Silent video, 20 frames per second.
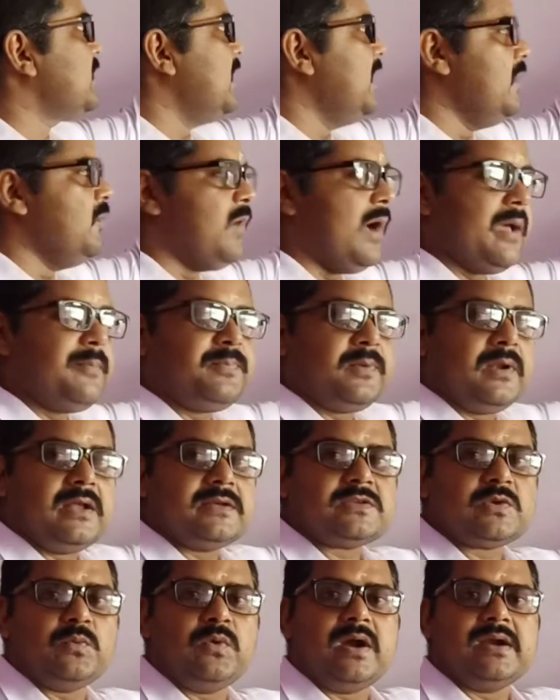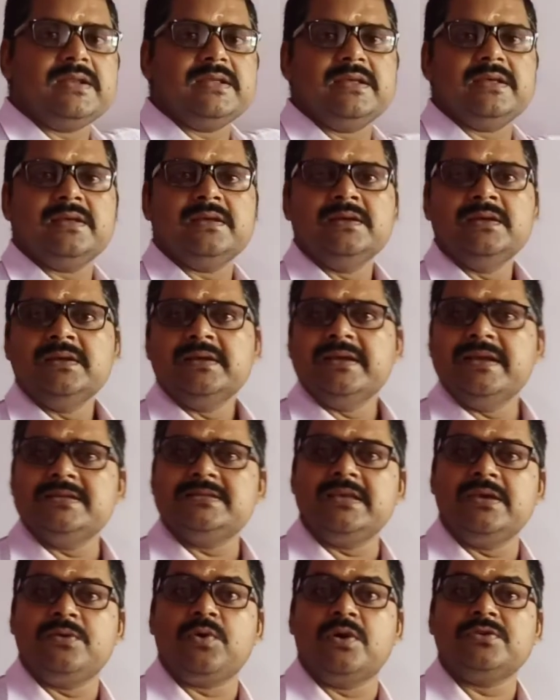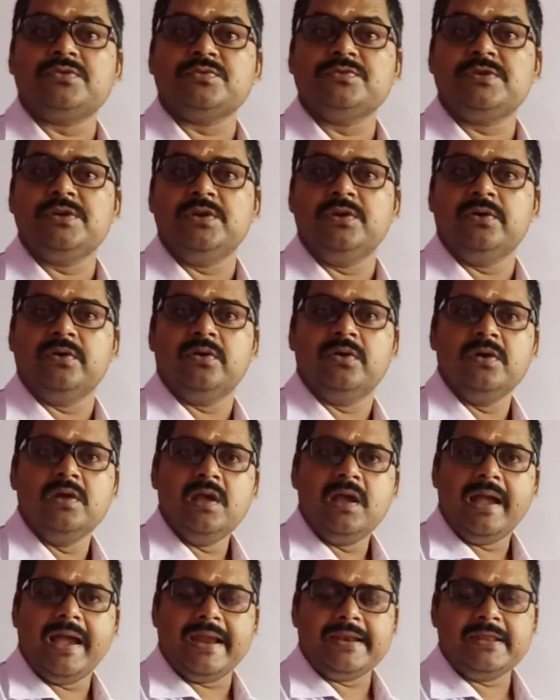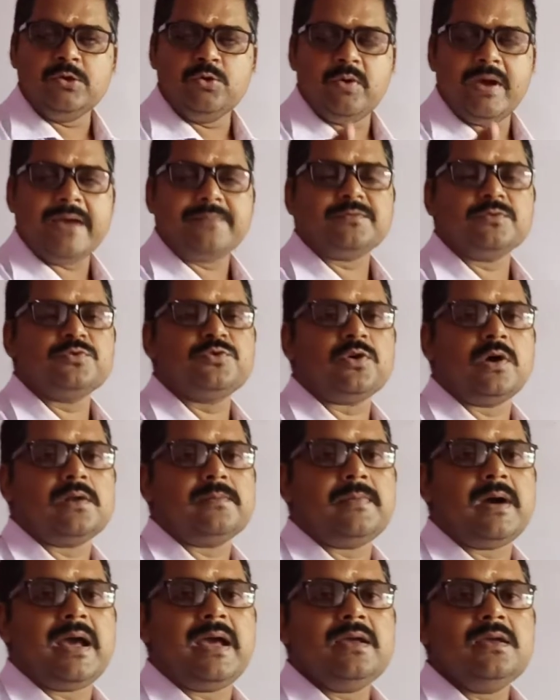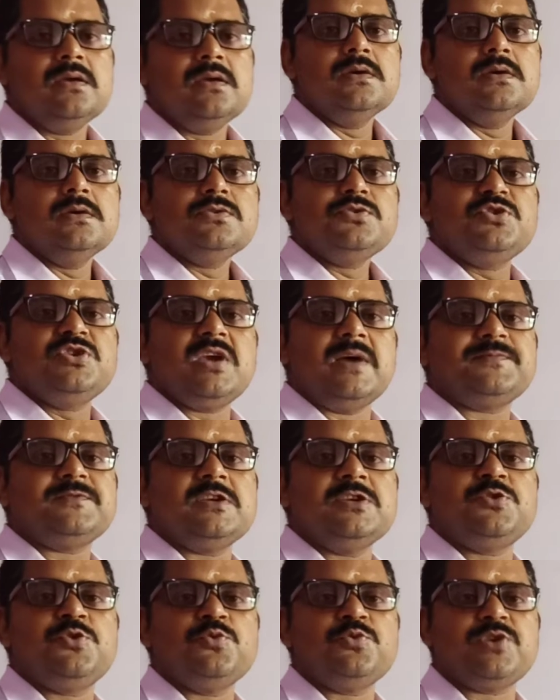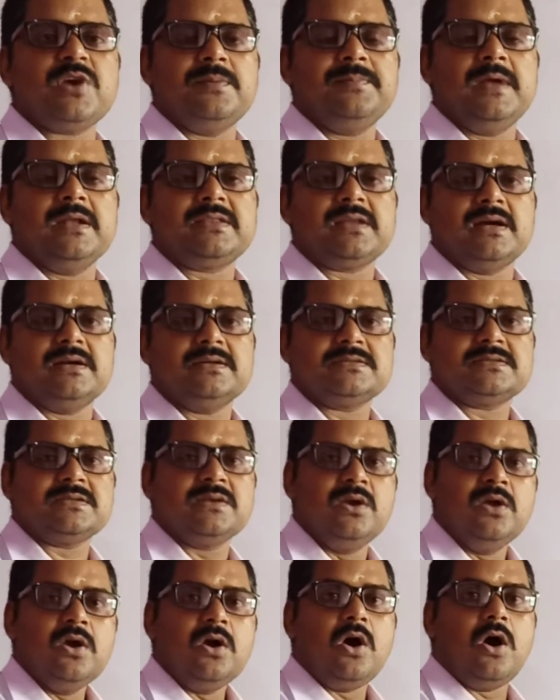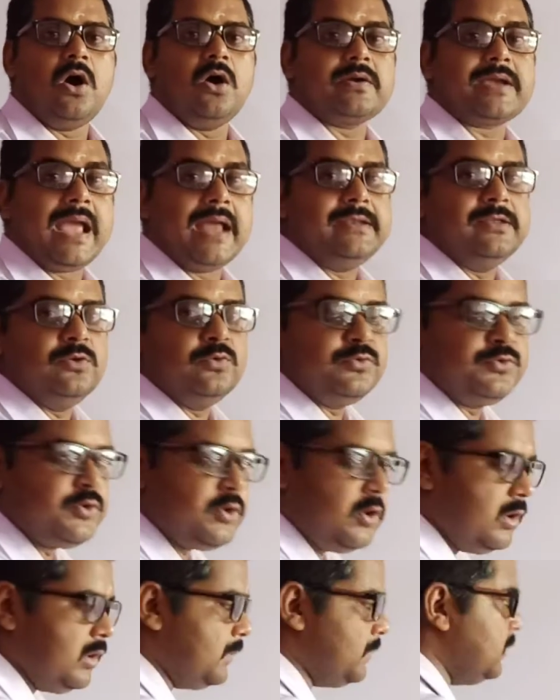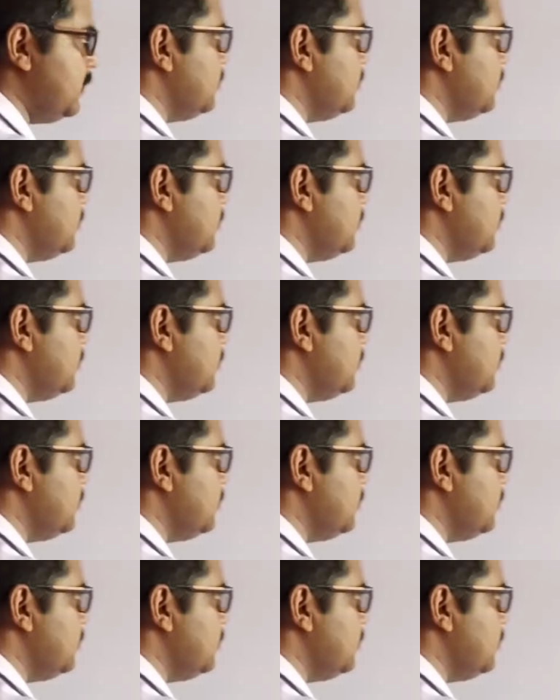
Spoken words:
3y plus 1 is equal to 0, and you have to solve by substitution method. How can you solve?